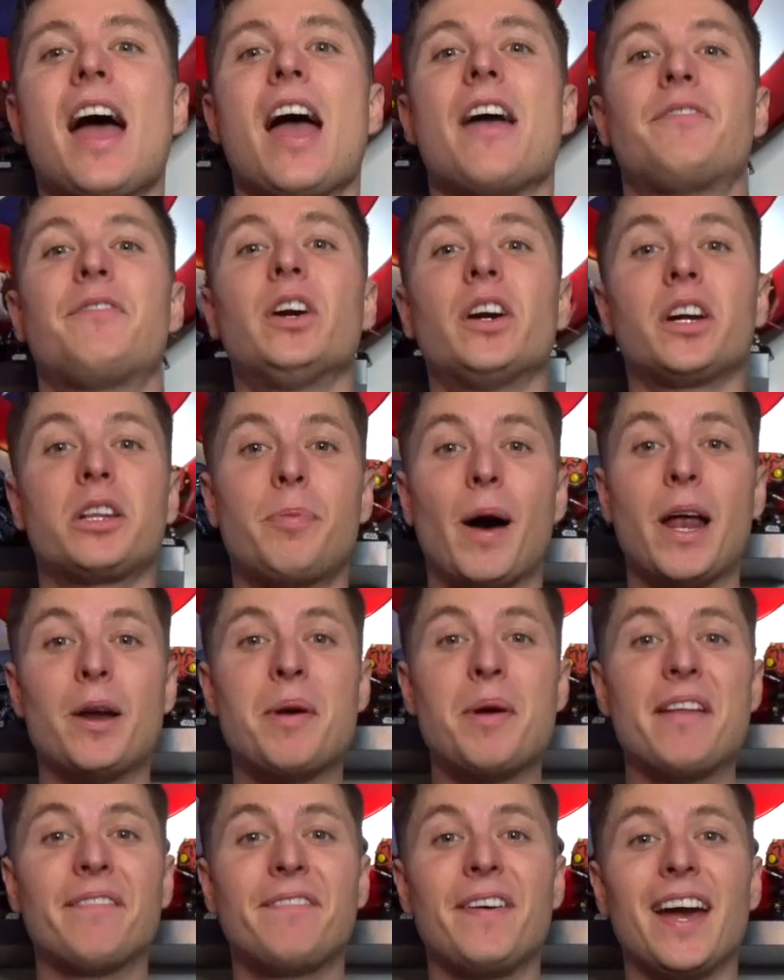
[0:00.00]
If you're a
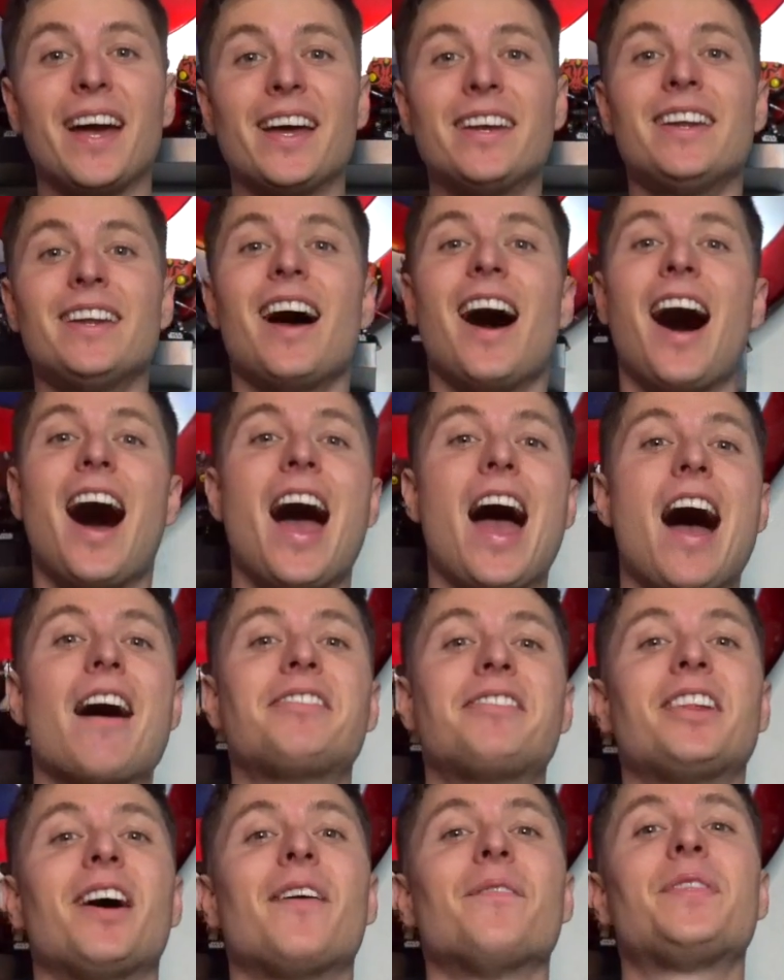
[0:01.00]
Spider-Man fan, I have
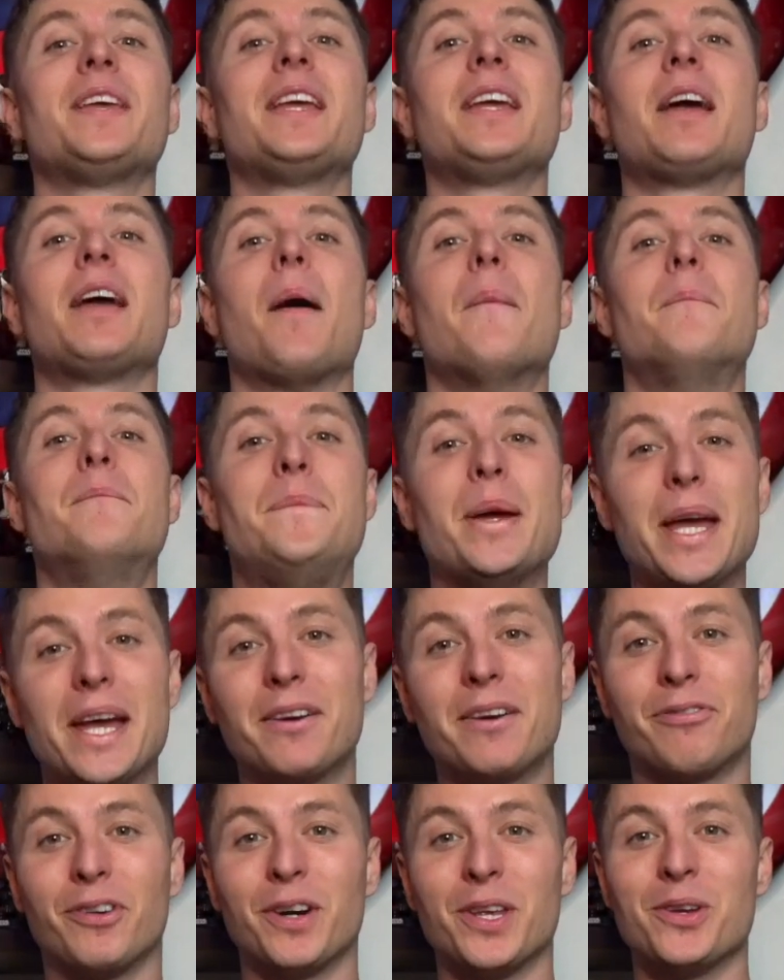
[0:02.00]
something
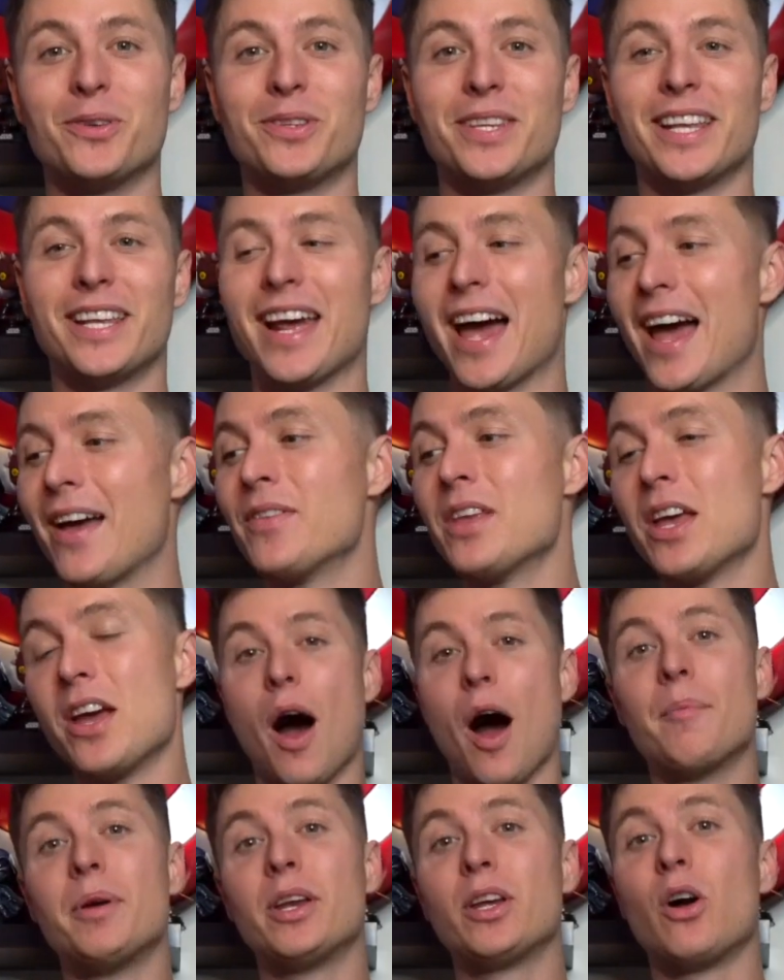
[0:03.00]
big for you today.
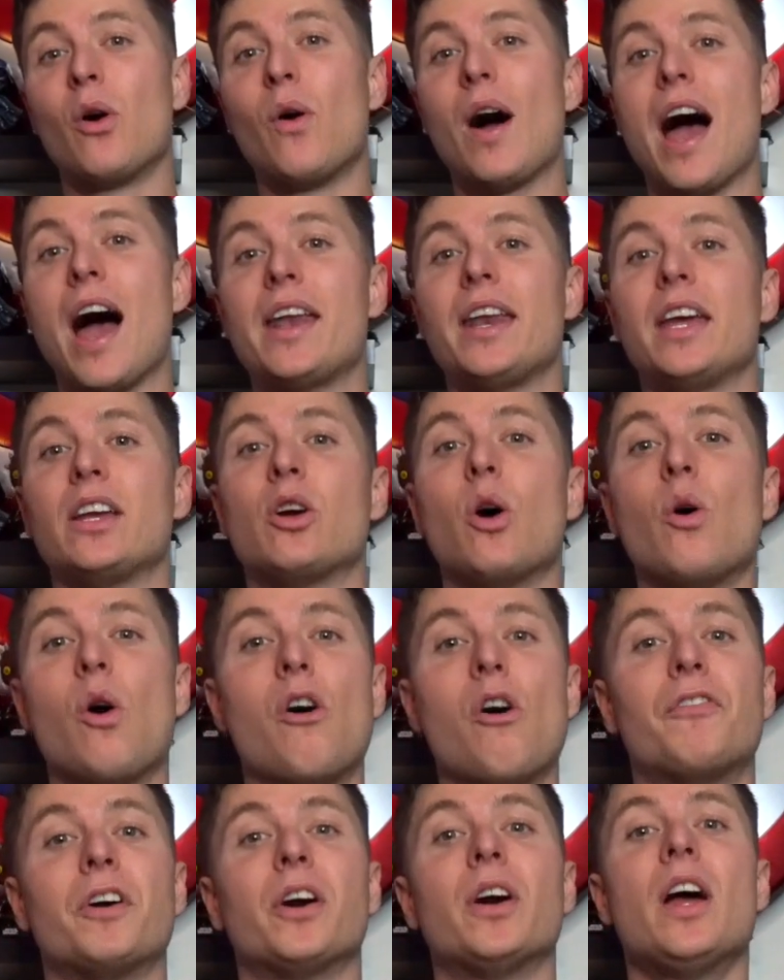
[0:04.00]
I'm gonna go ahead and go
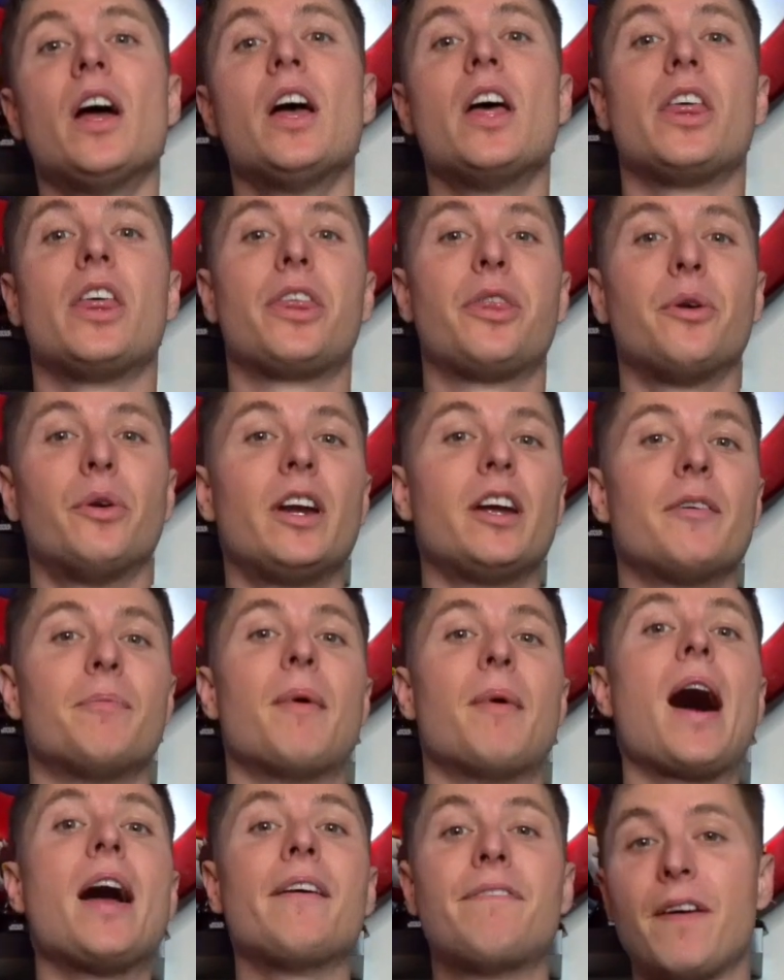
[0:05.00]
over 3 of
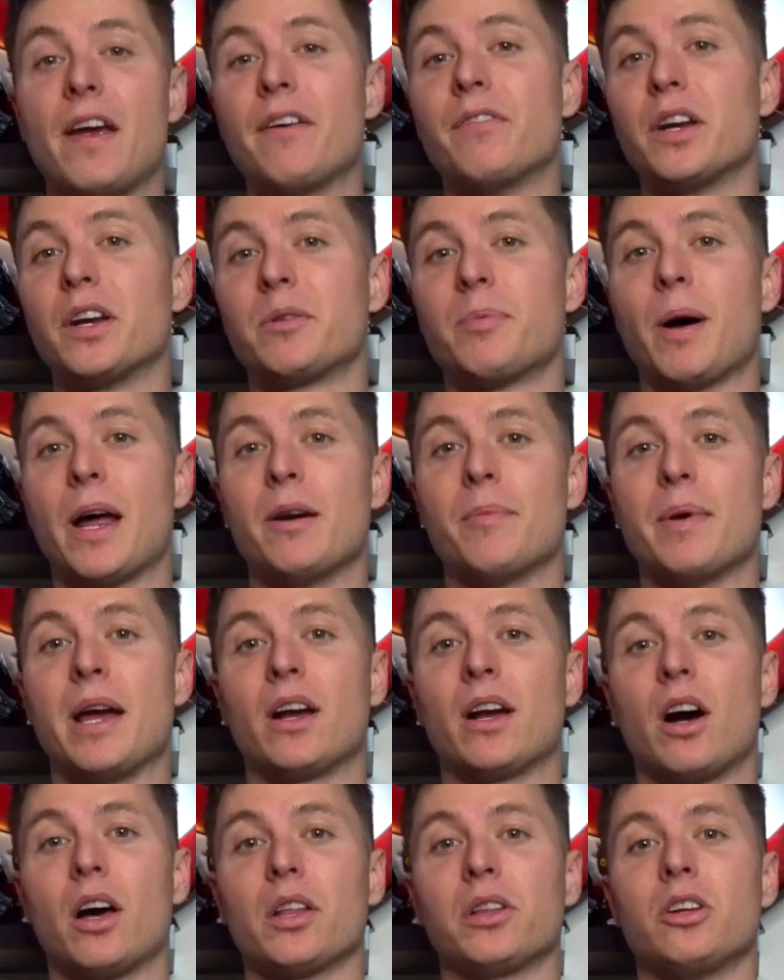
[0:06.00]
my favorite Spider-Man
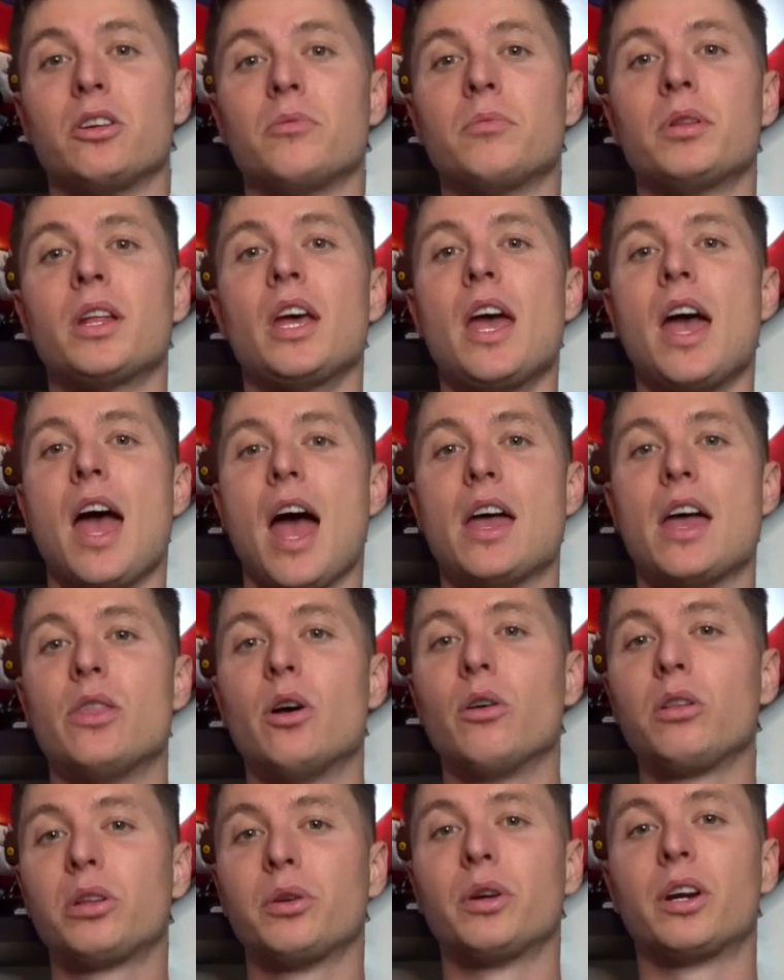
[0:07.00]
costumes, and
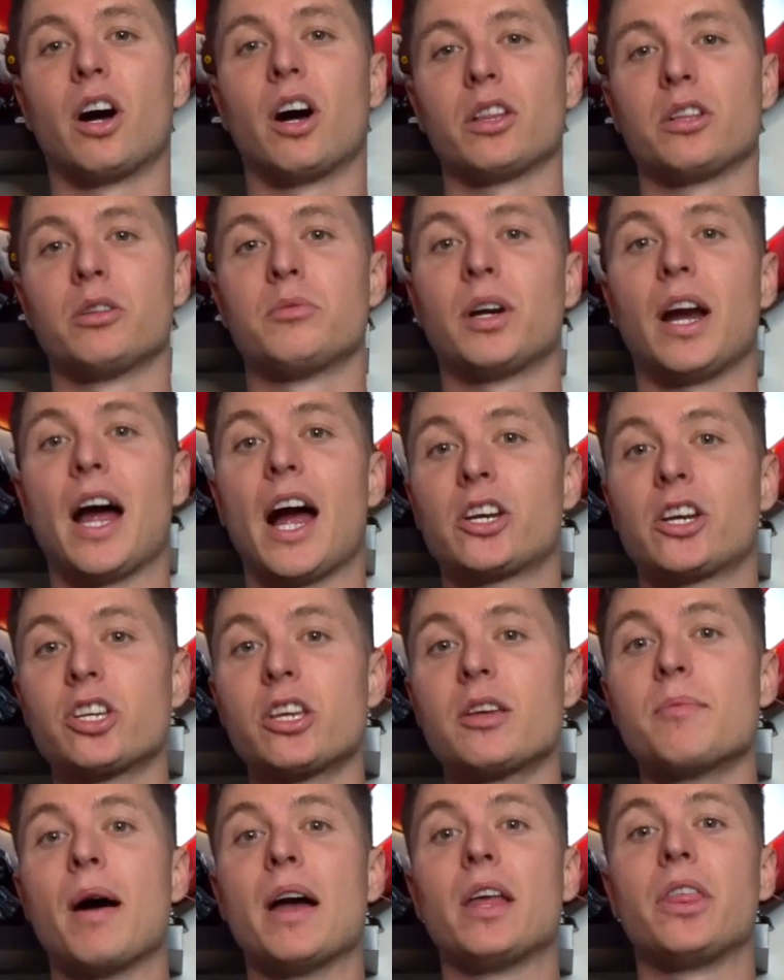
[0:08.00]
those 3 costumes are
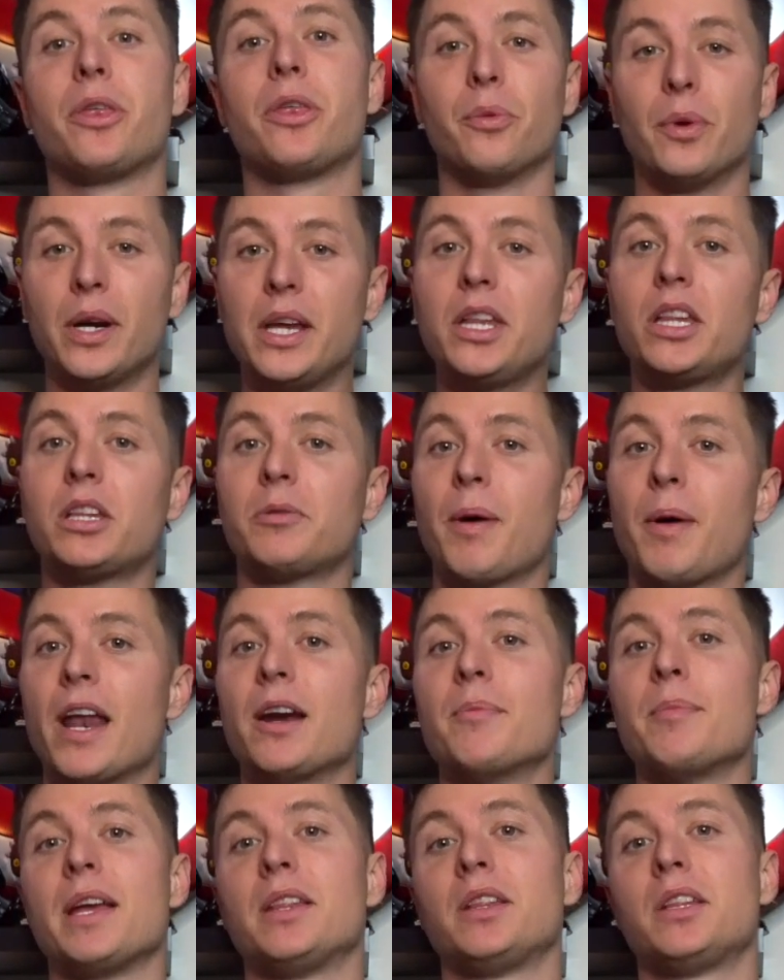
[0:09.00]
actually my 3
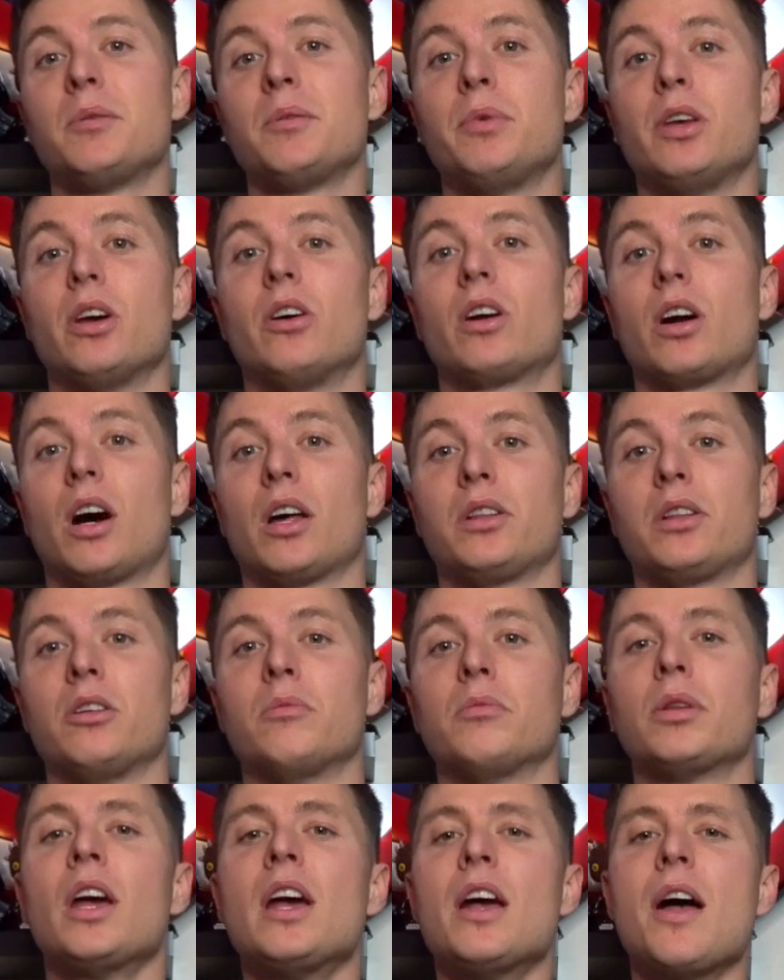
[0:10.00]
Spiderman Symbiote
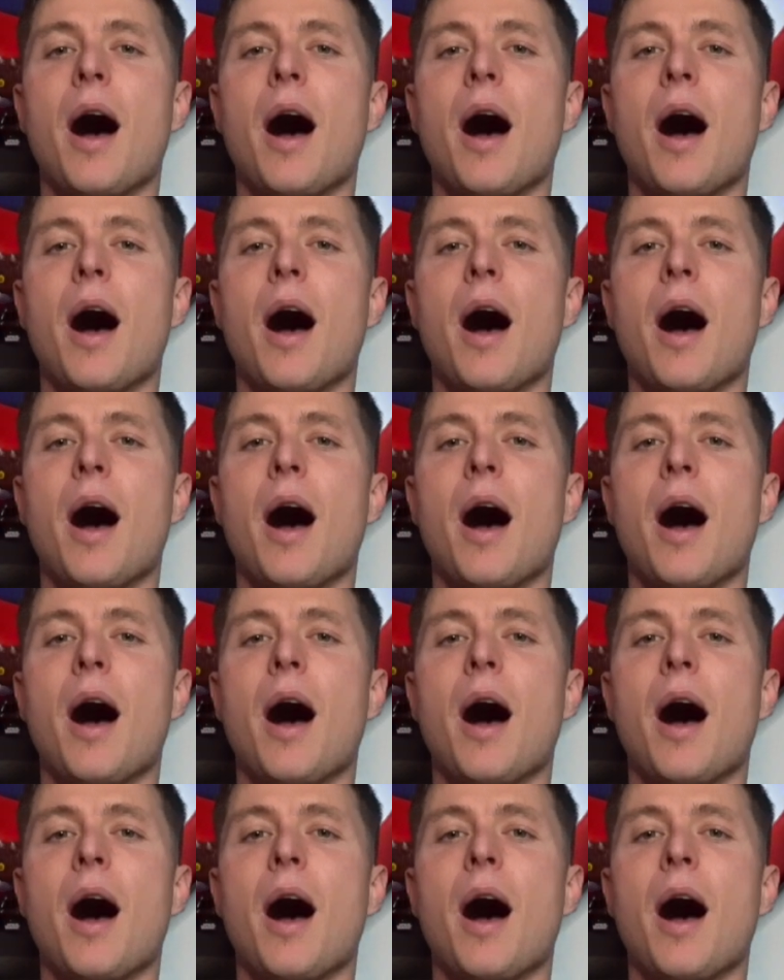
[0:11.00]
costumes.